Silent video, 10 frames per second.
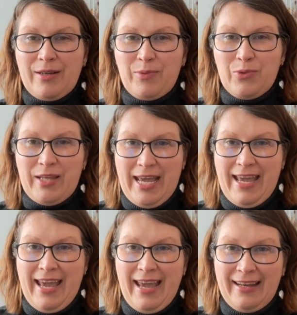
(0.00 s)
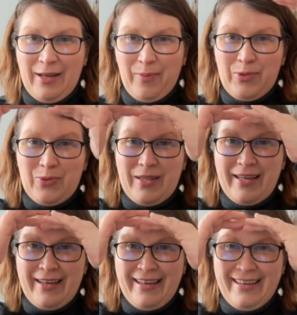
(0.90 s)
up to the head, up to
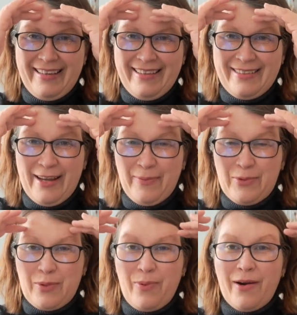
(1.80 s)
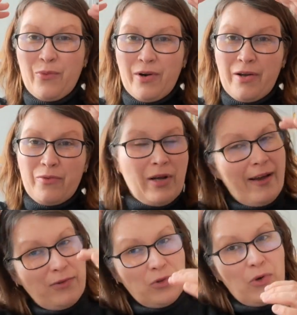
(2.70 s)
the part where I will
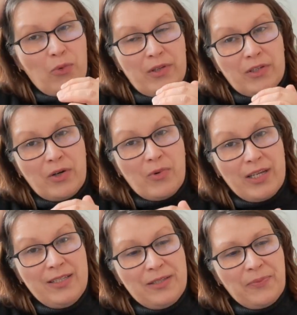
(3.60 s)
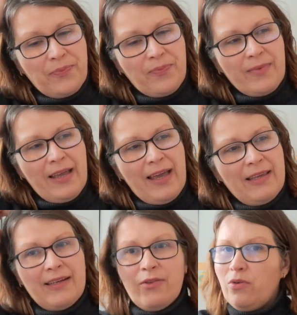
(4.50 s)
have to go with the decrease. And
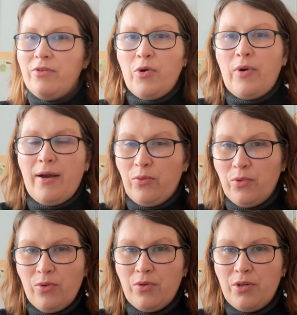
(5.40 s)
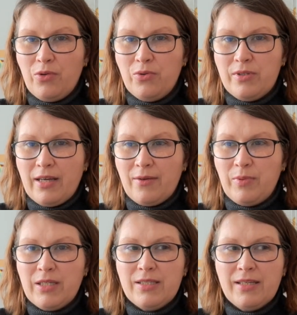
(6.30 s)
then I thought, no, I'm not gonna use that
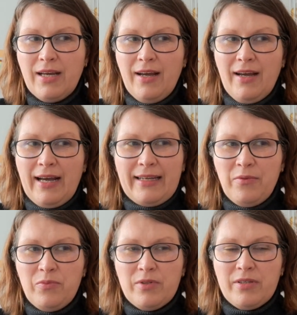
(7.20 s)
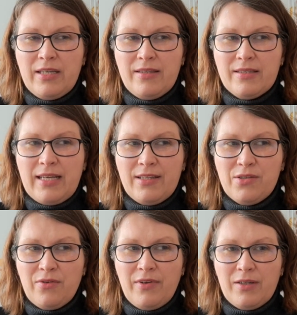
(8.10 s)
because I didn't see the sense
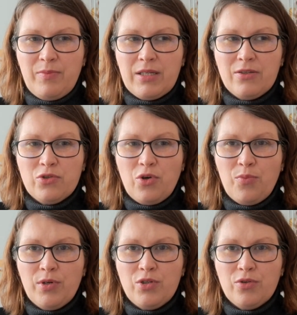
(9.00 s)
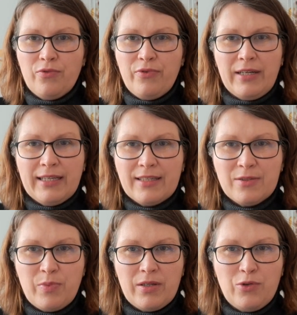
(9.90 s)
of it because so much filling is
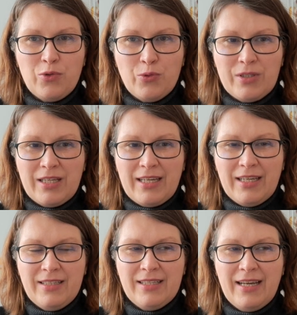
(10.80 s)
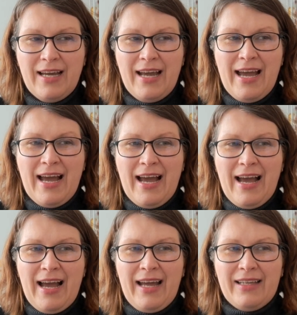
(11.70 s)
being used in it
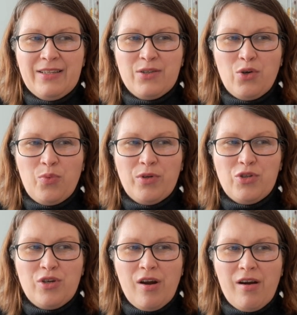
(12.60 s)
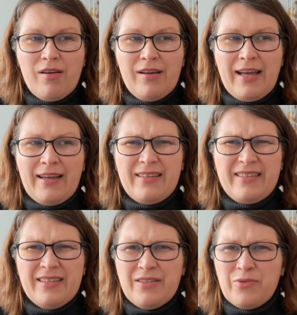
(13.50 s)
and so much yarn, and
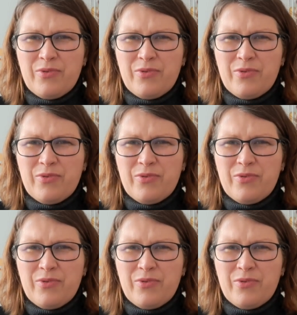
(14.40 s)
does